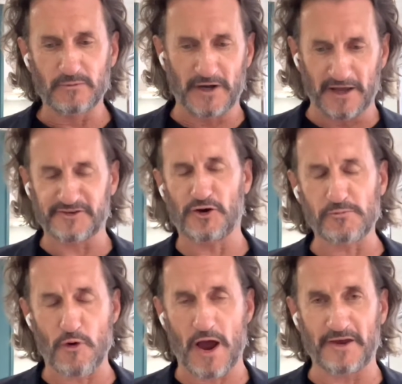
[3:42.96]
When our
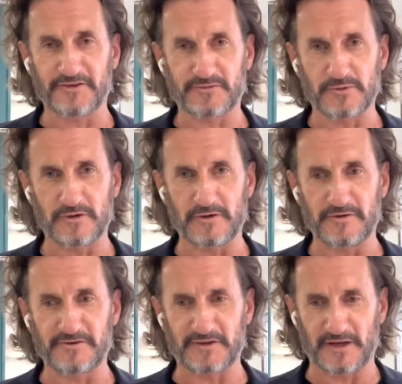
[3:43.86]
stock price
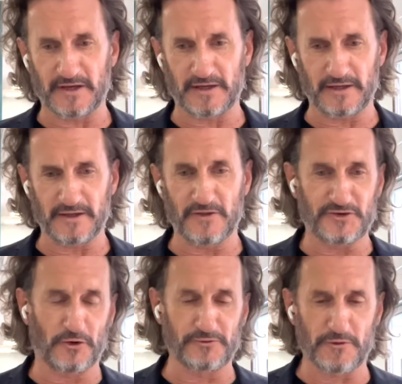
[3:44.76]
was in
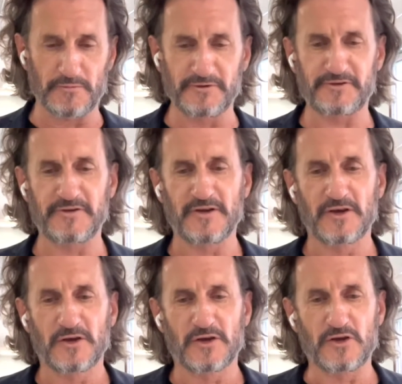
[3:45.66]
the doldrums,
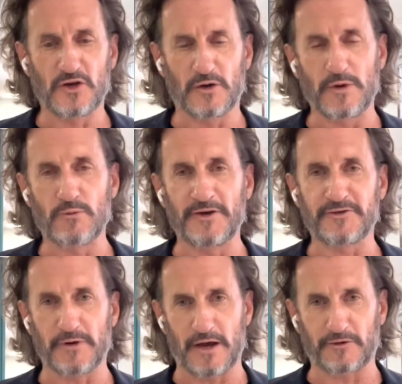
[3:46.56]
we
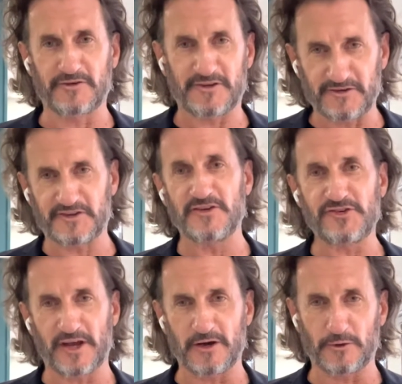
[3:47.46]
went to our existing
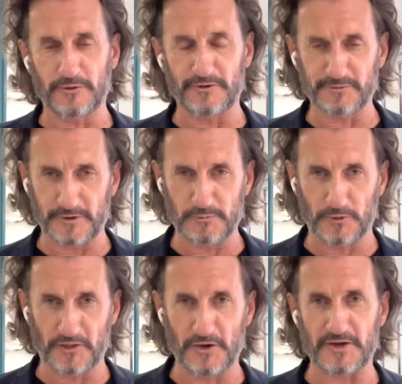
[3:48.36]
shareholders. We
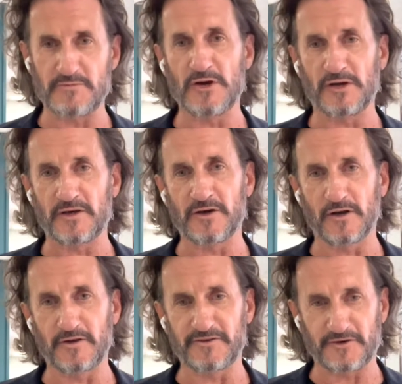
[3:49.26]
put $30 million
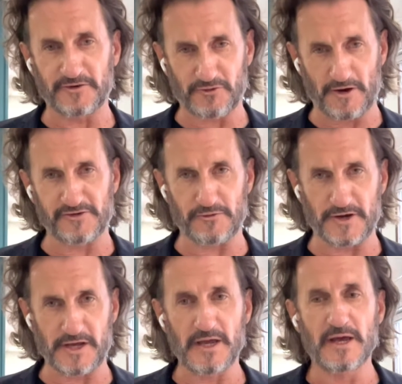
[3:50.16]
into
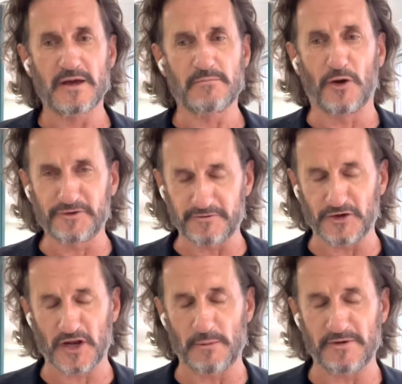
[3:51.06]
Treasury, most
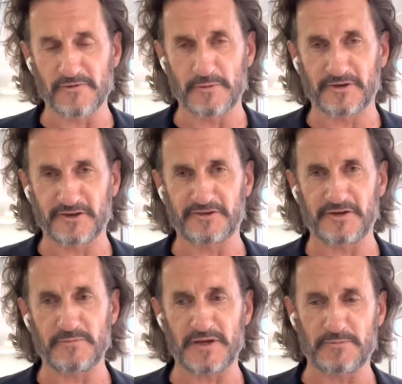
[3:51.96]
of it coming from
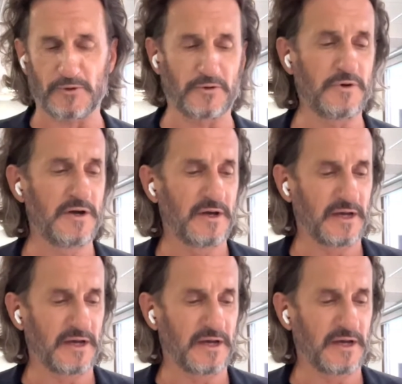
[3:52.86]
existing people